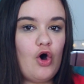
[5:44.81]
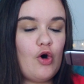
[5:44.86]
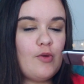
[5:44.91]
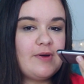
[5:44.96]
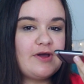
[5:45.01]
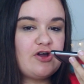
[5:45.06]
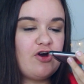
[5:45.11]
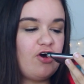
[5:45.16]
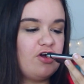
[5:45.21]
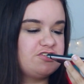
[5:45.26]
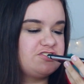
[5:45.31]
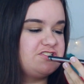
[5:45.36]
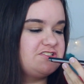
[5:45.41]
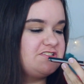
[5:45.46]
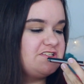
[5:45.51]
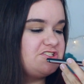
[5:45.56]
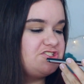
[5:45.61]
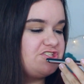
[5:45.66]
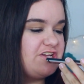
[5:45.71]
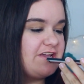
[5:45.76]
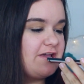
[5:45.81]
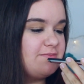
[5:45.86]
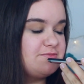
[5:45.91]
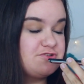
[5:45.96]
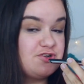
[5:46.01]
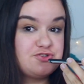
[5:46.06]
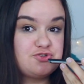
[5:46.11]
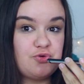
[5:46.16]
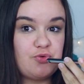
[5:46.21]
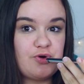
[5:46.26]
Oh my gosh, is this Jacob
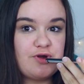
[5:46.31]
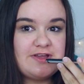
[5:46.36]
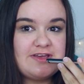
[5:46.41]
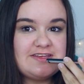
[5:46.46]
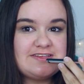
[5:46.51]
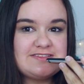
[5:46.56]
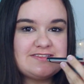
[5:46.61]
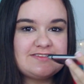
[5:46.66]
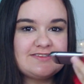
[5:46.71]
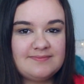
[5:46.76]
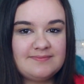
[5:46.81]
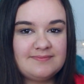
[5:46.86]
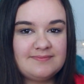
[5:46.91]
Sartorius?